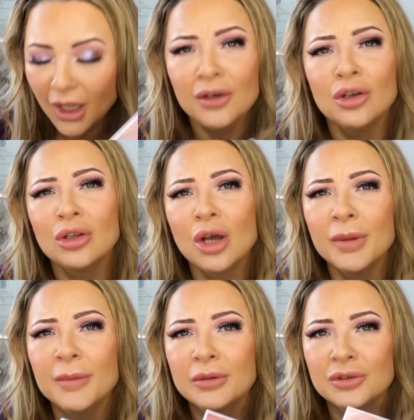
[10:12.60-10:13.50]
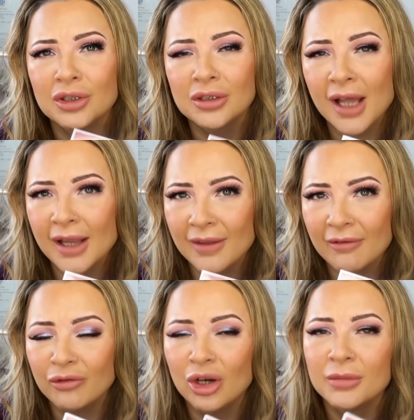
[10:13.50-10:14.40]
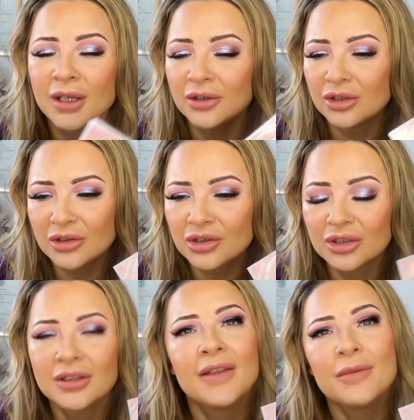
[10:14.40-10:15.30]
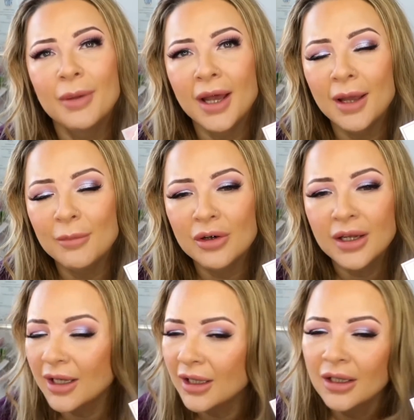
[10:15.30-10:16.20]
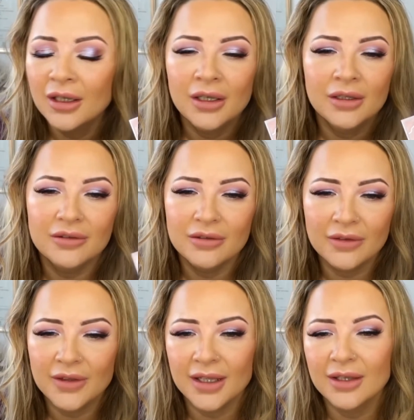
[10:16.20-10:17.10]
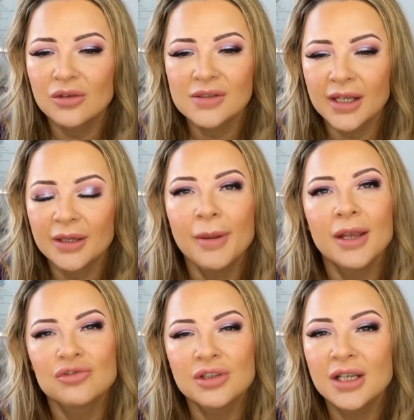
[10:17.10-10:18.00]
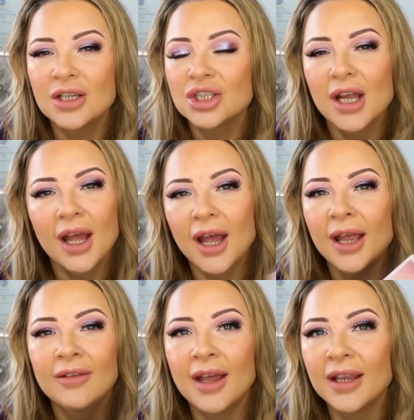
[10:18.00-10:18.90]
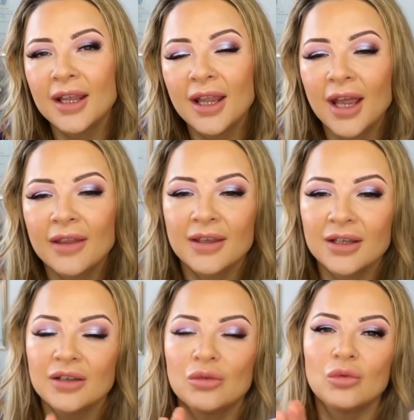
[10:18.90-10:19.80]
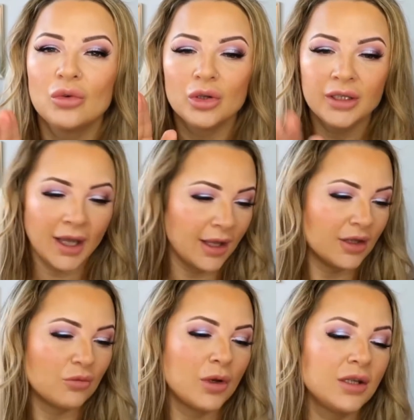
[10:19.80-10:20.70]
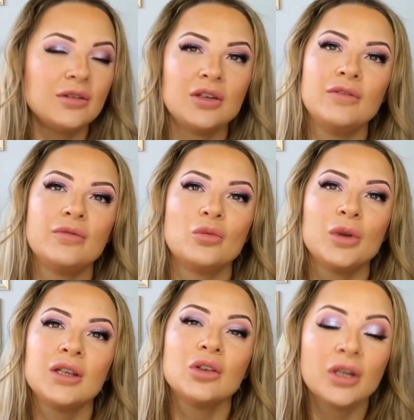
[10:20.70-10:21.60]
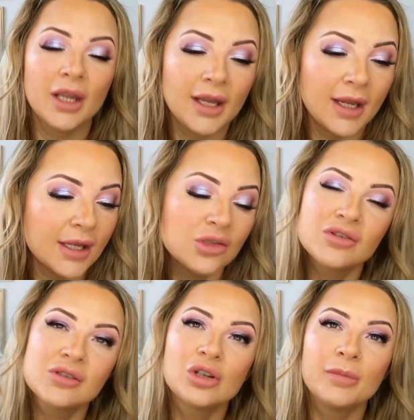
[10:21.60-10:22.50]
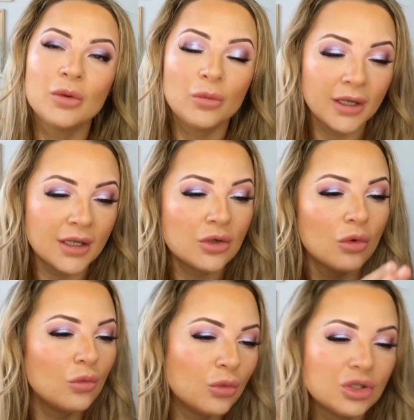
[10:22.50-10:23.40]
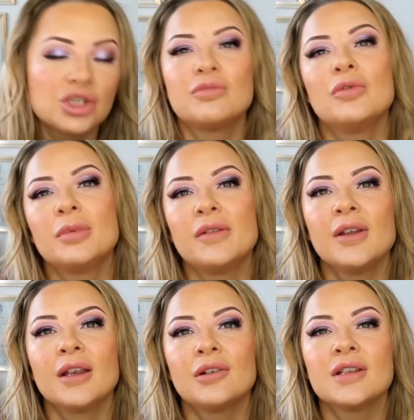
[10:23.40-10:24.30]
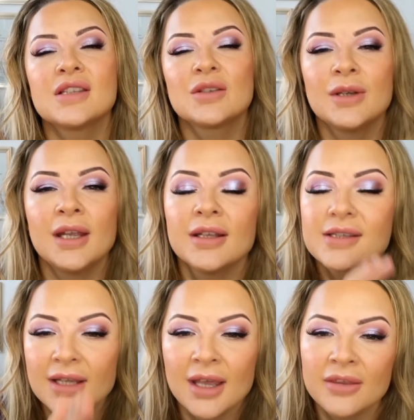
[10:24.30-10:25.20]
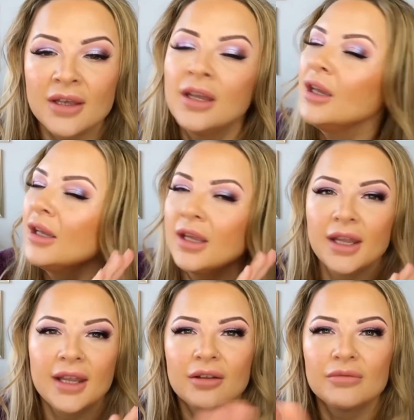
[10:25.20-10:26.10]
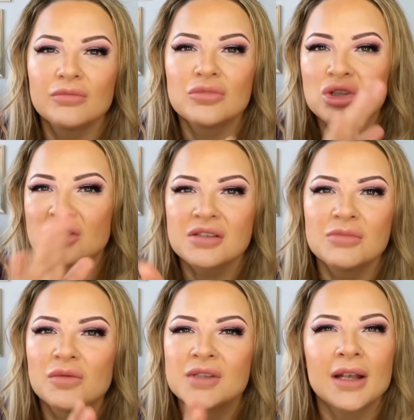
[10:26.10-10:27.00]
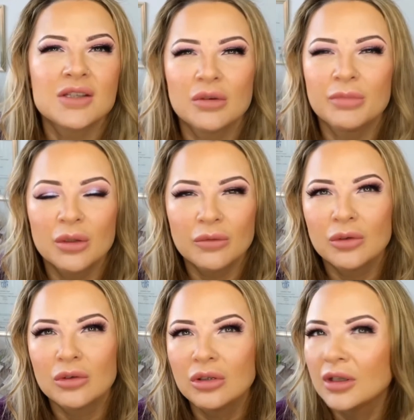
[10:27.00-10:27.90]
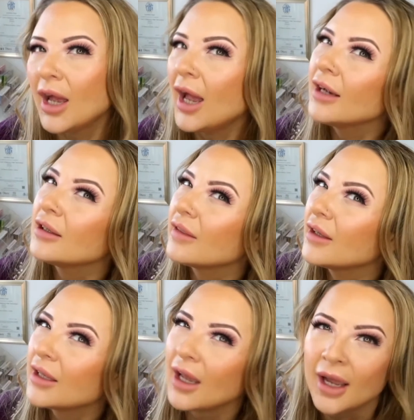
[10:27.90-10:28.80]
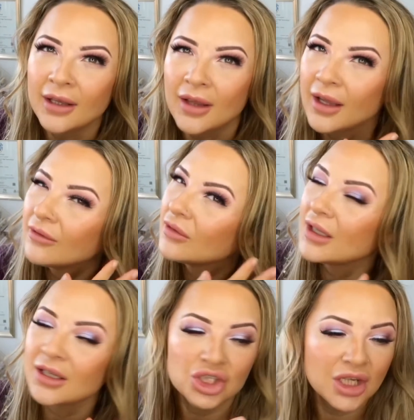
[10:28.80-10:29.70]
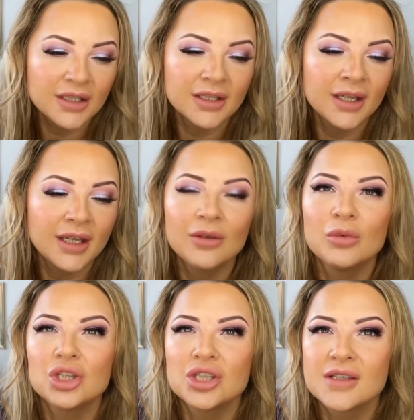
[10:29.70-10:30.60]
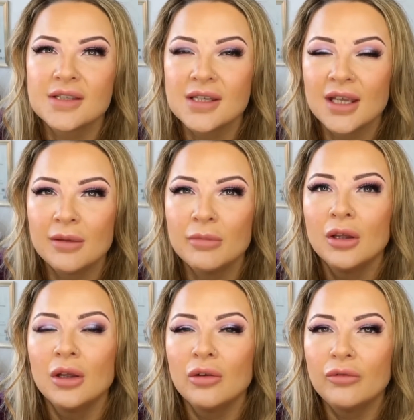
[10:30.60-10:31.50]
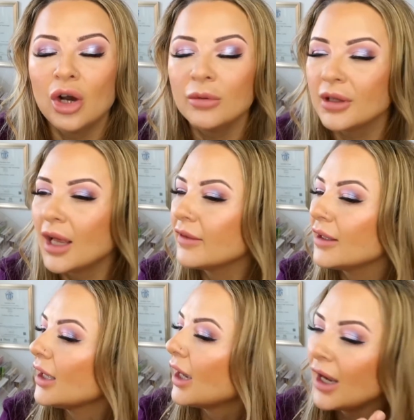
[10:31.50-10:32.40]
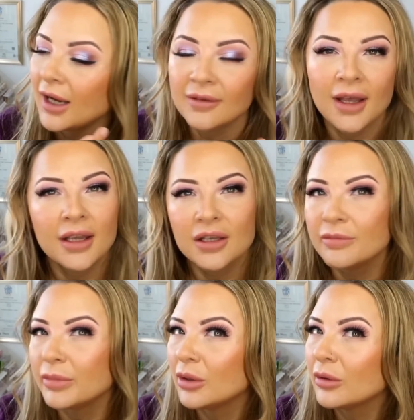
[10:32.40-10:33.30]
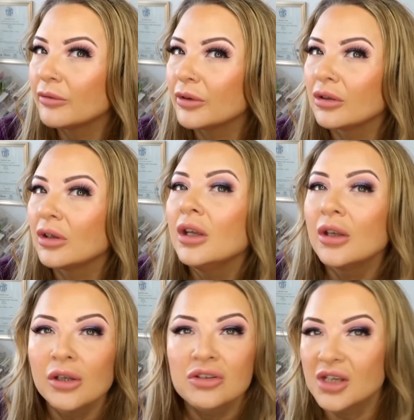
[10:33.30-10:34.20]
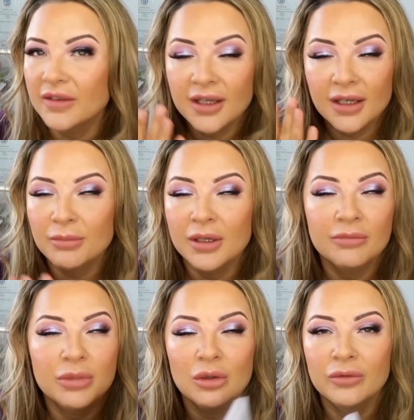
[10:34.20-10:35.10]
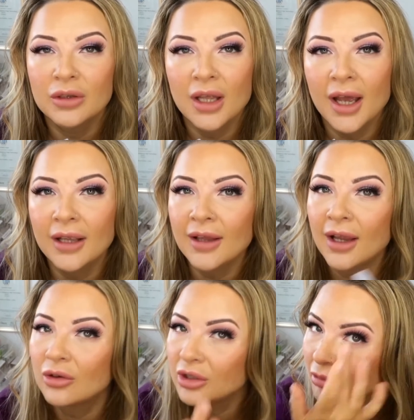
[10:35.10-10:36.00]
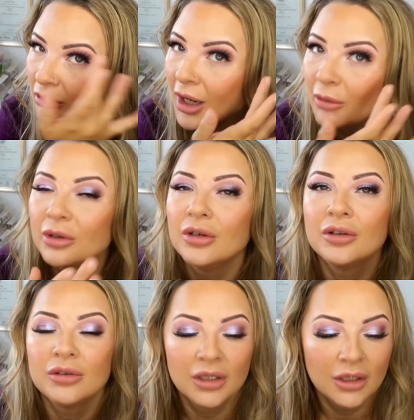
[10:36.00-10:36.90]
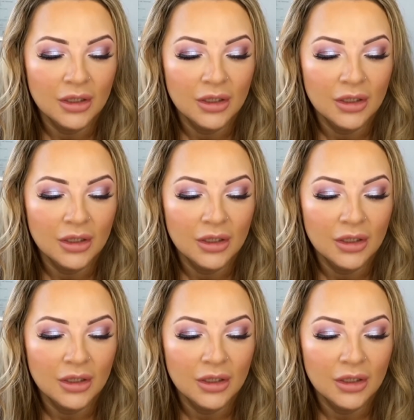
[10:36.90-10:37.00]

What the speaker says: I know a lot of people don't like that formula. I know they don't like the balm on it. They think it looks like a petri dish. I like it. I think, yeah, when you look at it, it does look a bit weird. Once you rub your finger into it together, it just smooths out into a beautiful colour. And I think I like the shade in here, which is the same formula. I think it highlighted beautiful. So I think it'd be a beautiful highlight on your brow bone.